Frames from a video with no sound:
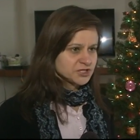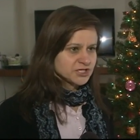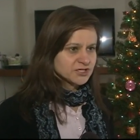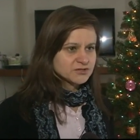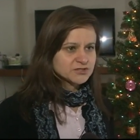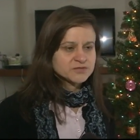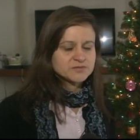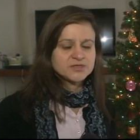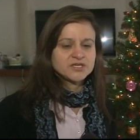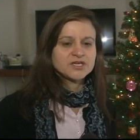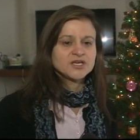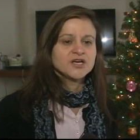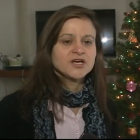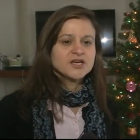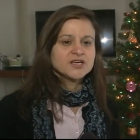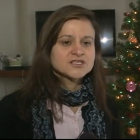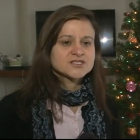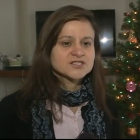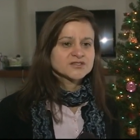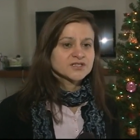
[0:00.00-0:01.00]
reach out to me.
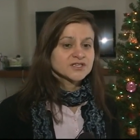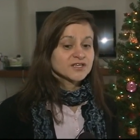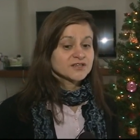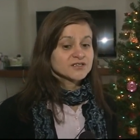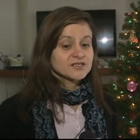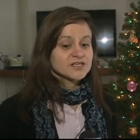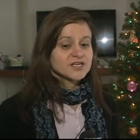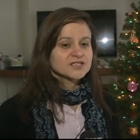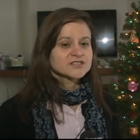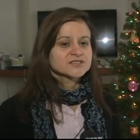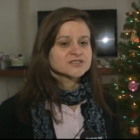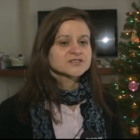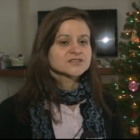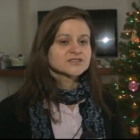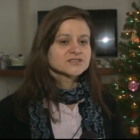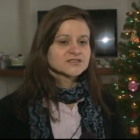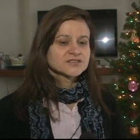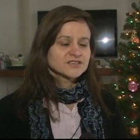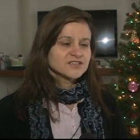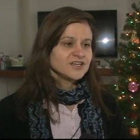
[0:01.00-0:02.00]
So I get the letter.